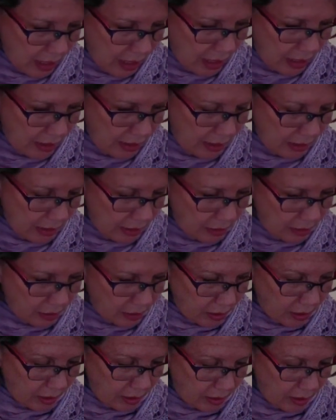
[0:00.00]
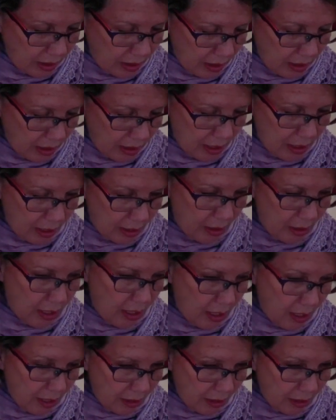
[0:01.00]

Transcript: and then yeah,